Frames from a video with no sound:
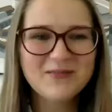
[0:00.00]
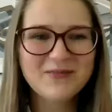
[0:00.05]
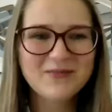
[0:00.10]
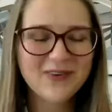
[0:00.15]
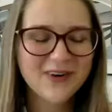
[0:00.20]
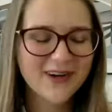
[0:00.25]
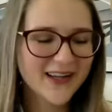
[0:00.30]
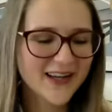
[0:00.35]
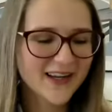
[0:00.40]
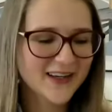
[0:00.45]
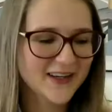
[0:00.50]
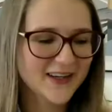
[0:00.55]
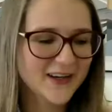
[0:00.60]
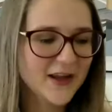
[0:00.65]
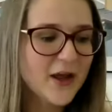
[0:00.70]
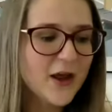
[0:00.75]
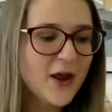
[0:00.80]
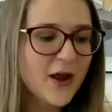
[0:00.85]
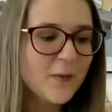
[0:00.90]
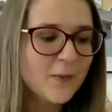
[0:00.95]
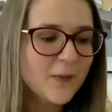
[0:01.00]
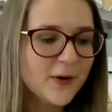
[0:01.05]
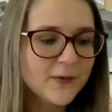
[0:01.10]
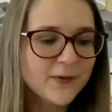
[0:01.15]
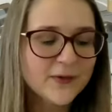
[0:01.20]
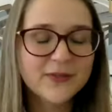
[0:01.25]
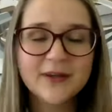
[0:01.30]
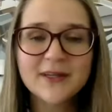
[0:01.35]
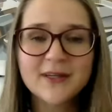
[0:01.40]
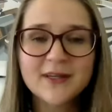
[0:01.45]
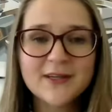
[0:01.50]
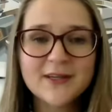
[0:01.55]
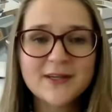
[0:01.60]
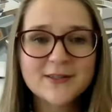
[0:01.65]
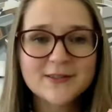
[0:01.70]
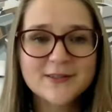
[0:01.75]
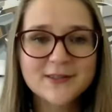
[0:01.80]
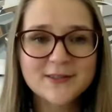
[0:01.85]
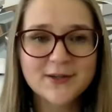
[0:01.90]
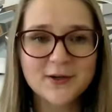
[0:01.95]
Brilliant. Well, thank
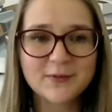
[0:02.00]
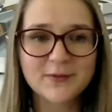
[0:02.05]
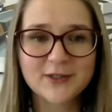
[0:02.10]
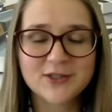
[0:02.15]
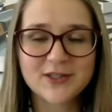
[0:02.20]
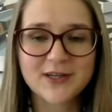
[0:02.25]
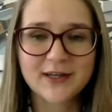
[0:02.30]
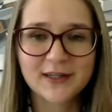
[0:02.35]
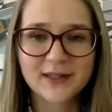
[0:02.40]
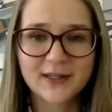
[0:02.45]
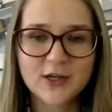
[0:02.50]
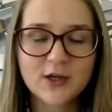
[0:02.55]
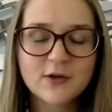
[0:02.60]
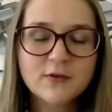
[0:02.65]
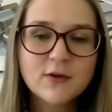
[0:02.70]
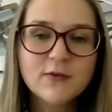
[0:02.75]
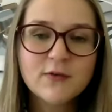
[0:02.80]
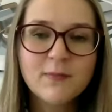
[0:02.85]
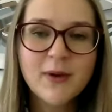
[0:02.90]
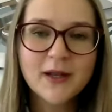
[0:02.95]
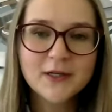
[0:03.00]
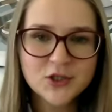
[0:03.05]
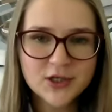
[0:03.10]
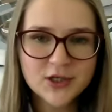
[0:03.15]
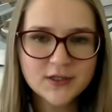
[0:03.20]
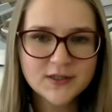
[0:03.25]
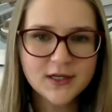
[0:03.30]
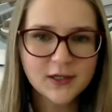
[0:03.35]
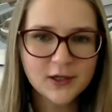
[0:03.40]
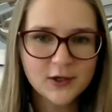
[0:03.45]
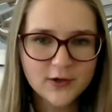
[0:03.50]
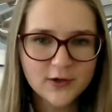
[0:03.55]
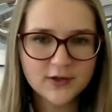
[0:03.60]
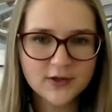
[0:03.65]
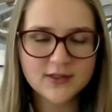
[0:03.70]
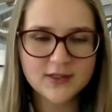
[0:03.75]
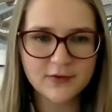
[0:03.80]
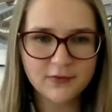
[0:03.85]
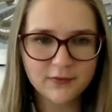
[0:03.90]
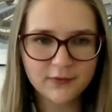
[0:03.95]
you so much, Nicola. You've mentioned a lot of
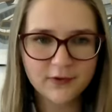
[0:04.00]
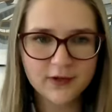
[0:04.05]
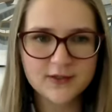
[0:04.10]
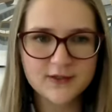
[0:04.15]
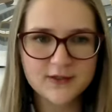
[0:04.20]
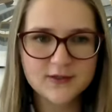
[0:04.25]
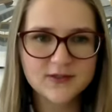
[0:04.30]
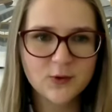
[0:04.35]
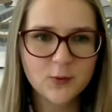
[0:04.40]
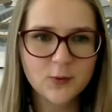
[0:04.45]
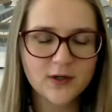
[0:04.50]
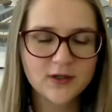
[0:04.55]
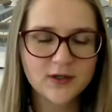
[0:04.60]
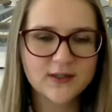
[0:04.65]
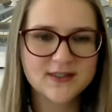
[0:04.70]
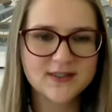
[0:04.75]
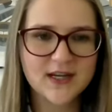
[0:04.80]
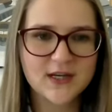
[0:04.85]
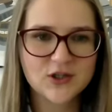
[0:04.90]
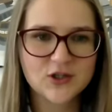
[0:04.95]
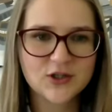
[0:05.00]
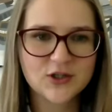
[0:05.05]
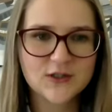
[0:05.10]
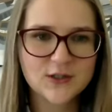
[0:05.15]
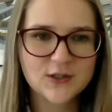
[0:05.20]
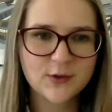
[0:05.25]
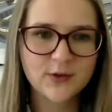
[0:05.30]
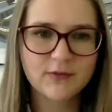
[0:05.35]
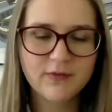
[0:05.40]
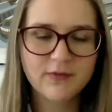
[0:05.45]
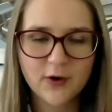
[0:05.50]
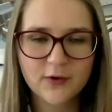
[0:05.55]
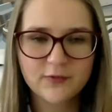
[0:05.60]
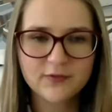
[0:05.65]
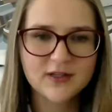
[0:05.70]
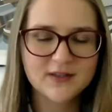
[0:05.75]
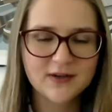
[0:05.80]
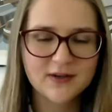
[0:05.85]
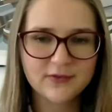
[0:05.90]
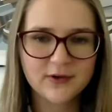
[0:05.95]
different organisations who are involved
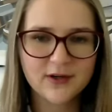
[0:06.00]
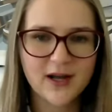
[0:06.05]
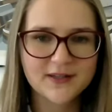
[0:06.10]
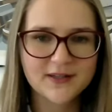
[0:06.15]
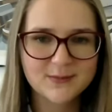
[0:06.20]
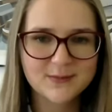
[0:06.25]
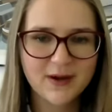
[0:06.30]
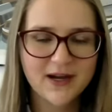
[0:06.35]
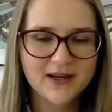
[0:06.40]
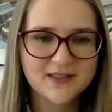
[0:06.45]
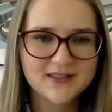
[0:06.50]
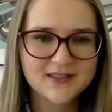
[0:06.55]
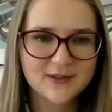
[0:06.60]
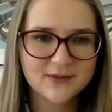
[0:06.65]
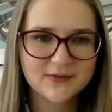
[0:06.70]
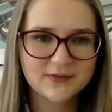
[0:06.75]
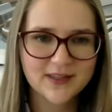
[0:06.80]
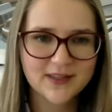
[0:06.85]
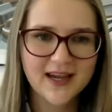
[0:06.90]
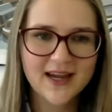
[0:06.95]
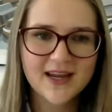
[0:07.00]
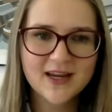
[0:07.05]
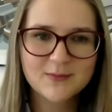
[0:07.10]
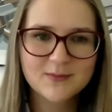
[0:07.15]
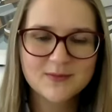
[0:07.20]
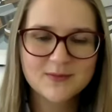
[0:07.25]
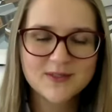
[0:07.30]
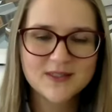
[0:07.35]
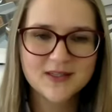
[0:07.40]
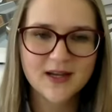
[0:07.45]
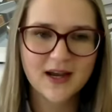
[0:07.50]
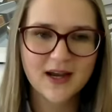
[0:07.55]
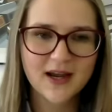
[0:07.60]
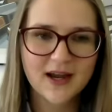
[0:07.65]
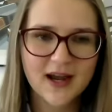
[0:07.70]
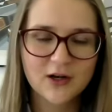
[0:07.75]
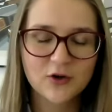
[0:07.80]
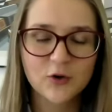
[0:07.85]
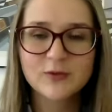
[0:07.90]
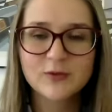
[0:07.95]
in different aspects of the Games
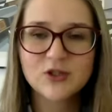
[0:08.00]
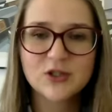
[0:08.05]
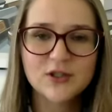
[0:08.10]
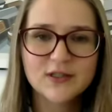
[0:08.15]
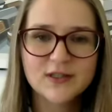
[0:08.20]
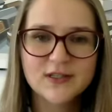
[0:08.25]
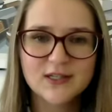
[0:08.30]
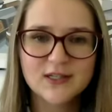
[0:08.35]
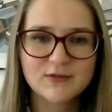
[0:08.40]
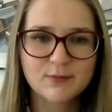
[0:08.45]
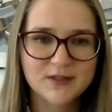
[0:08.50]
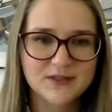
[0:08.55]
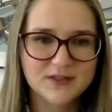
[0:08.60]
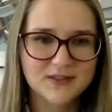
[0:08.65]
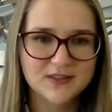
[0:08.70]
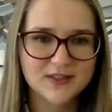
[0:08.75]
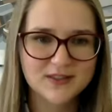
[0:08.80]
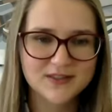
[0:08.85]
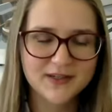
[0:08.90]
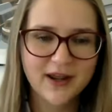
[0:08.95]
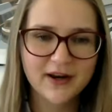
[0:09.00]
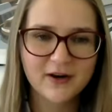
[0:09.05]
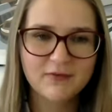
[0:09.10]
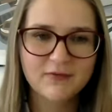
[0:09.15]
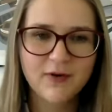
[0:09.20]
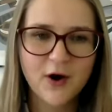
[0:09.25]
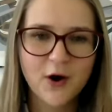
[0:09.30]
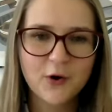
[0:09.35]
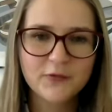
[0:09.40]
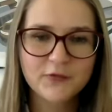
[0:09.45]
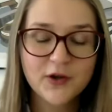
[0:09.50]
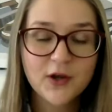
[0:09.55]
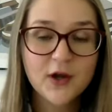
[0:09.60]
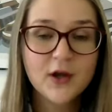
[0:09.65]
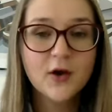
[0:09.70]
and opportunities for businesses to get involved.